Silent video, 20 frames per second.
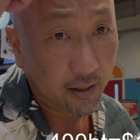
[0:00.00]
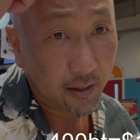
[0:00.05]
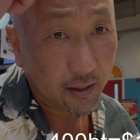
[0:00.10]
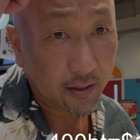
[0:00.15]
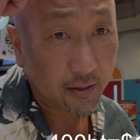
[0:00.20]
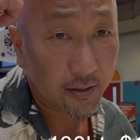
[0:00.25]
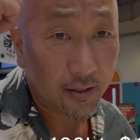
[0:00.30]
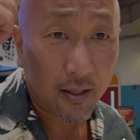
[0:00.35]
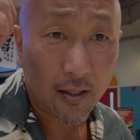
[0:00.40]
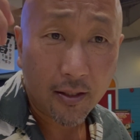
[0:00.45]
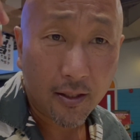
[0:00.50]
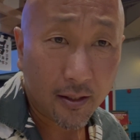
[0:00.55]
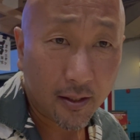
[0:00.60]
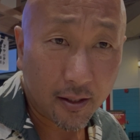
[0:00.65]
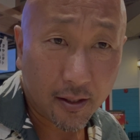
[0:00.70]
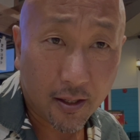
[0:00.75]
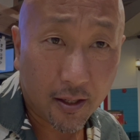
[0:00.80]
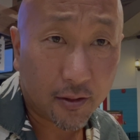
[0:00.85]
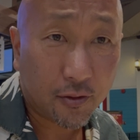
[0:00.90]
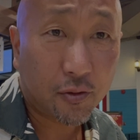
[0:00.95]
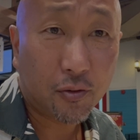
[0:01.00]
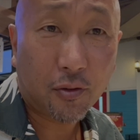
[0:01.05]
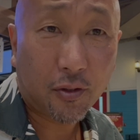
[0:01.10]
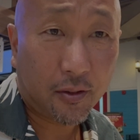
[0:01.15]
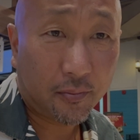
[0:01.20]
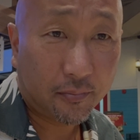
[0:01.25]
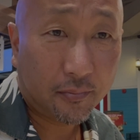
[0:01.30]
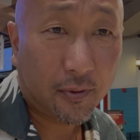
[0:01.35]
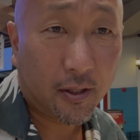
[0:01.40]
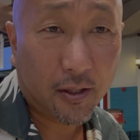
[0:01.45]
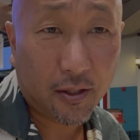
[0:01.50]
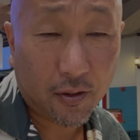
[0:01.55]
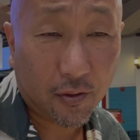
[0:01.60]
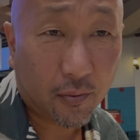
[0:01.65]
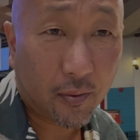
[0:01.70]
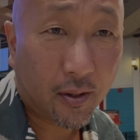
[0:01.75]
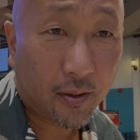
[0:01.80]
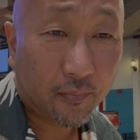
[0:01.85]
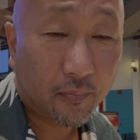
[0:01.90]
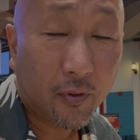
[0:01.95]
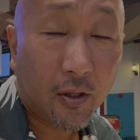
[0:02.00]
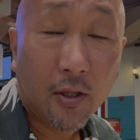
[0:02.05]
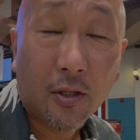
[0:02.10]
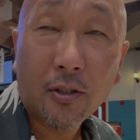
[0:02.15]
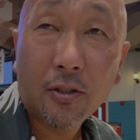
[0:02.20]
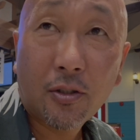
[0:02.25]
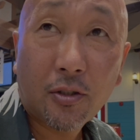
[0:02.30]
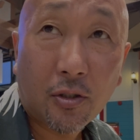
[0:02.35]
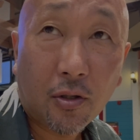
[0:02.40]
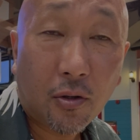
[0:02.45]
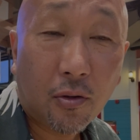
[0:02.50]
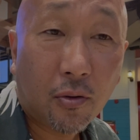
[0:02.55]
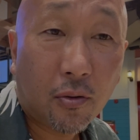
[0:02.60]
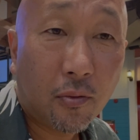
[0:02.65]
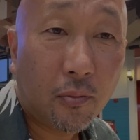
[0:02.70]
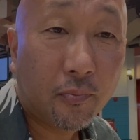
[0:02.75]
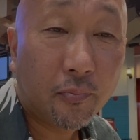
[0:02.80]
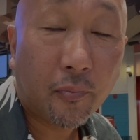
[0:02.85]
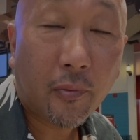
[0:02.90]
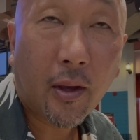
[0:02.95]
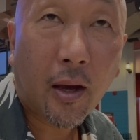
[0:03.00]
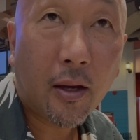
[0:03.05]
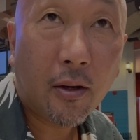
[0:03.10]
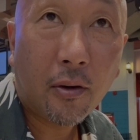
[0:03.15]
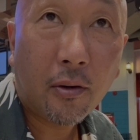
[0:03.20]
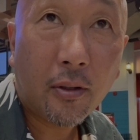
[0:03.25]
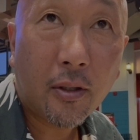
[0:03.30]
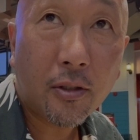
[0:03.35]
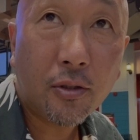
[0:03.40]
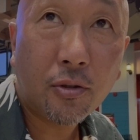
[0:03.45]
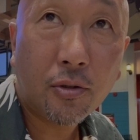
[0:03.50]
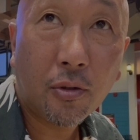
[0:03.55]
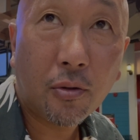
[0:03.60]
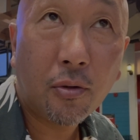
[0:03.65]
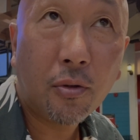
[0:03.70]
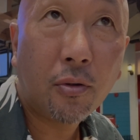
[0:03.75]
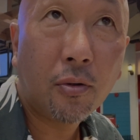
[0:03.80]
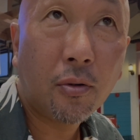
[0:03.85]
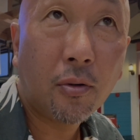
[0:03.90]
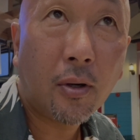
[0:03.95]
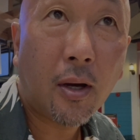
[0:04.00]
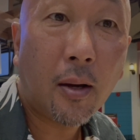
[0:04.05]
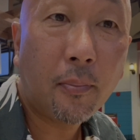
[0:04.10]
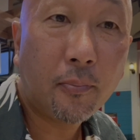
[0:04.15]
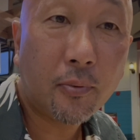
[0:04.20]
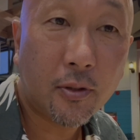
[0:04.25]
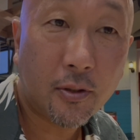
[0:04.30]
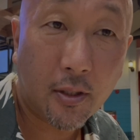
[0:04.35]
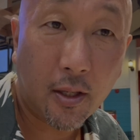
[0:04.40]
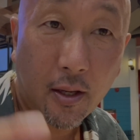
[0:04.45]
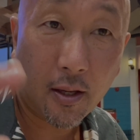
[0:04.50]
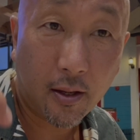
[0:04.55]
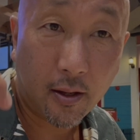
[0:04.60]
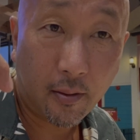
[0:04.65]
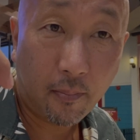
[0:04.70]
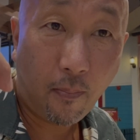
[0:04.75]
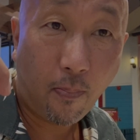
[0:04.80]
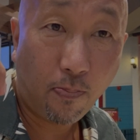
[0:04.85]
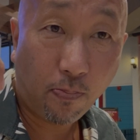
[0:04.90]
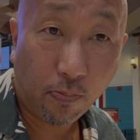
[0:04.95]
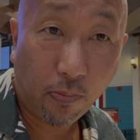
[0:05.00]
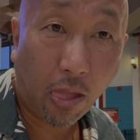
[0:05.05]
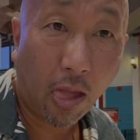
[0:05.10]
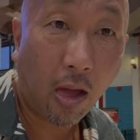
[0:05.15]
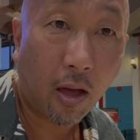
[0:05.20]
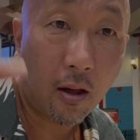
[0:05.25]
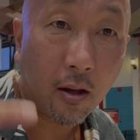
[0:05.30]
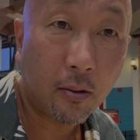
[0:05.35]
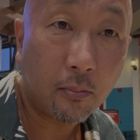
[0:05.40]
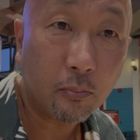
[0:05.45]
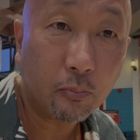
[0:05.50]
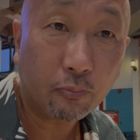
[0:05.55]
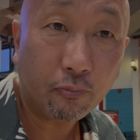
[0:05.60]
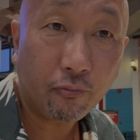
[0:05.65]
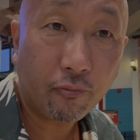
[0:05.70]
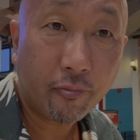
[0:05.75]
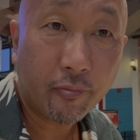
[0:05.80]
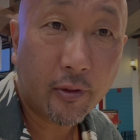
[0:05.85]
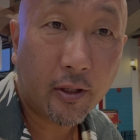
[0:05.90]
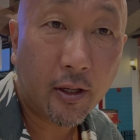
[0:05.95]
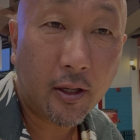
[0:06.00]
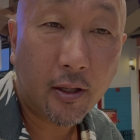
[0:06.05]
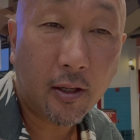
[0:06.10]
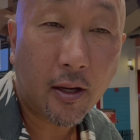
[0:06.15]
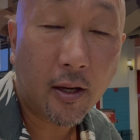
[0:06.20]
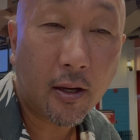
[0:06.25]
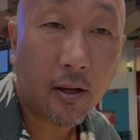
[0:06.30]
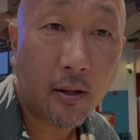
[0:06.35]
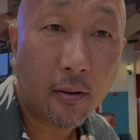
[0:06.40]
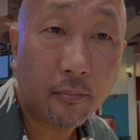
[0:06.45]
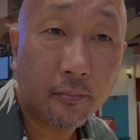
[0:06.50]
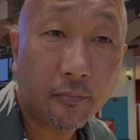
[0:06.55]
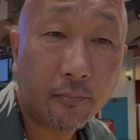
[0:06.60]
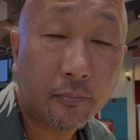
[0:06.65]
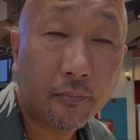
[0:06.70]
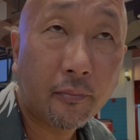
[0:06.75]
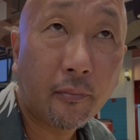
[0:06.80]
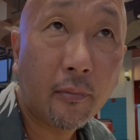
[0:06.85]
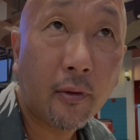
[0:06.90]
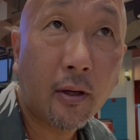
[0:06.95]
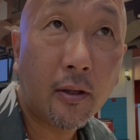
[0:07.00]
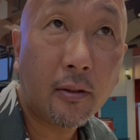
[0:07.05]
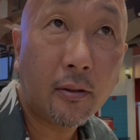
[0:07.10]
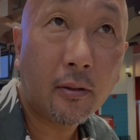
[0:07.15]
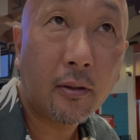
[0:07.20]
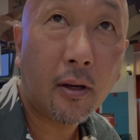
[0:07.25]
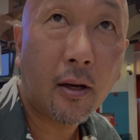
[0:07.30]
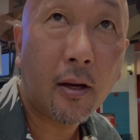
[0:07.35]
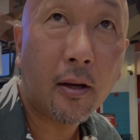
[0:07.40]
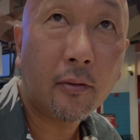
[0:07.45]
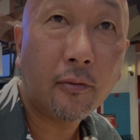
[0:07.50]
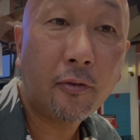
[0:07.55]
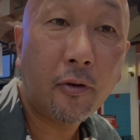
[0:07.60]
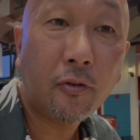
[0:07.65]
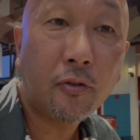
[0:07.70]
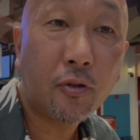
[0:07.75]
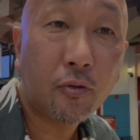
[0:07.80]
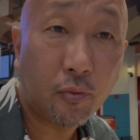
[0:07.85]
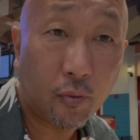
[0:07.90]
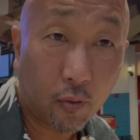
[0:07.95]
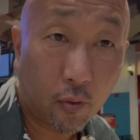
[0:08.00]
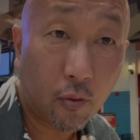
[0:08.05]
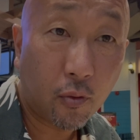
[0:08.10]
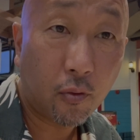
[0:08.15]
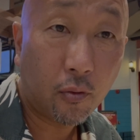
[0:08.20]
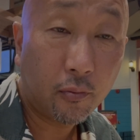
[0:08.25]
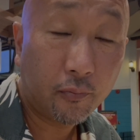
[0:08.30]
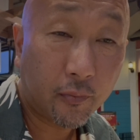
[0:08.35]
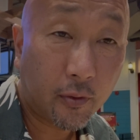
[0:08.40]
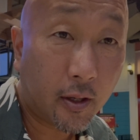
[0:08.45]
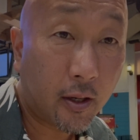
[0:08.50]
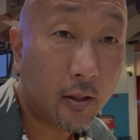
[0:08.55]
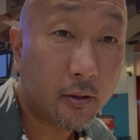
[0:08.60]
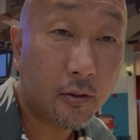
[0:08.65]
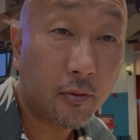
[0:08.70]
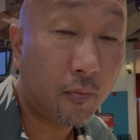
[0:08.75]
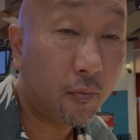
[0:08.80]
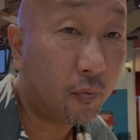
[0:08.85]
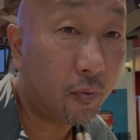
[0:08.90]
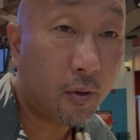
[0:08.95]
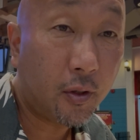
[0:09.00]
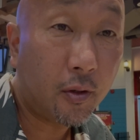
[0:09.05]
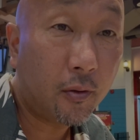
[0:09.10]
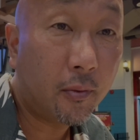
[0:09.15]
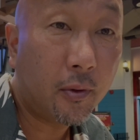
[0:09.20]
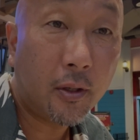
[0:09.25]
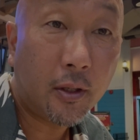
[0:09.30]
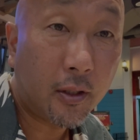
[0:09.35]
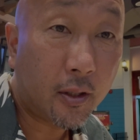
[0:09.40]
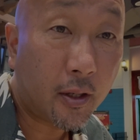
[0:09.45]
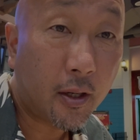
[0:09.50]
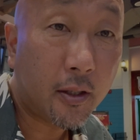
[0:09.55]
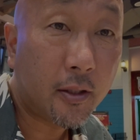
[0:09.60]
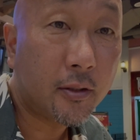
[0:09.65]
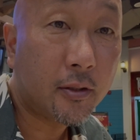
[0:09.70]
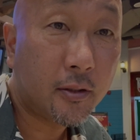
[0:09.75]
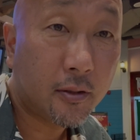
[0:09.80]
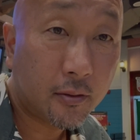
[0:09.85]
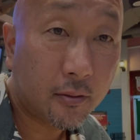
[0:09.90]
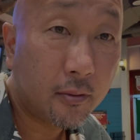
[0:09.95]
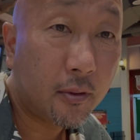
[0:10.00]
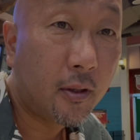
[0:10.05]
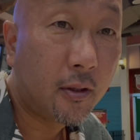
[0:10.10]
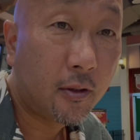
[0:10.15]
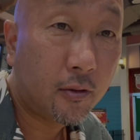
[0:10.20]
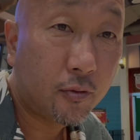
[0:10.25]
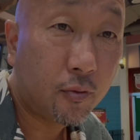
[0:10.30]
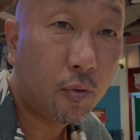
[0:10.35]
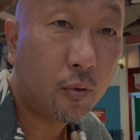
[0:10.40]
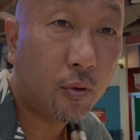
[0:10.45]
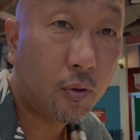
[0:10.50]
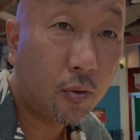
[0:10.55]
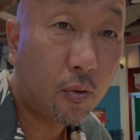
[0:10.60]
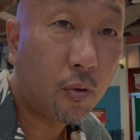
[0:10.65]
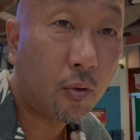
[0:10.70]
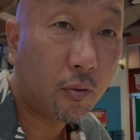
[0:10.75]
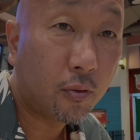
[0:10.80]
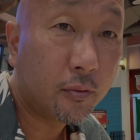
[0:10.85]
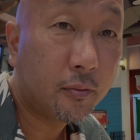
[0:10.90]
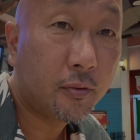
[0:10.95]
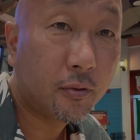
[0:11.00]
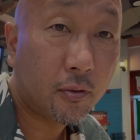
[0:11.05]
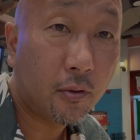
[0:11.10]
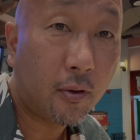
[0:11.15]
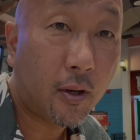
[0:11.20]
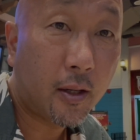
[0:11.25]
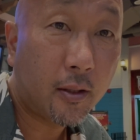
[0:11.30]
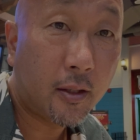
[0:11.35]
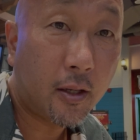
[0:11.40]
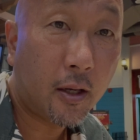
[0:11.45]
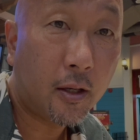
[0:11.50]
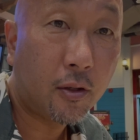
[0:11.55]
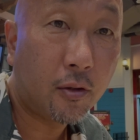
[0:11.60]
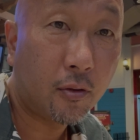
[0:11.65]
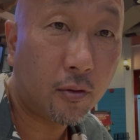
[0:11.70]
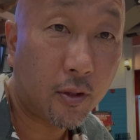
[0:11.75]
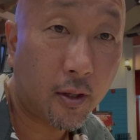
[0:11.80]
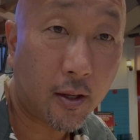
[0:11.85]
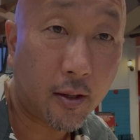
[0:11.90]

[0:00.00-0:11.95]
It's another country. So I'm gonna show you upstairs in a fifth floor. That's really nice. So I take you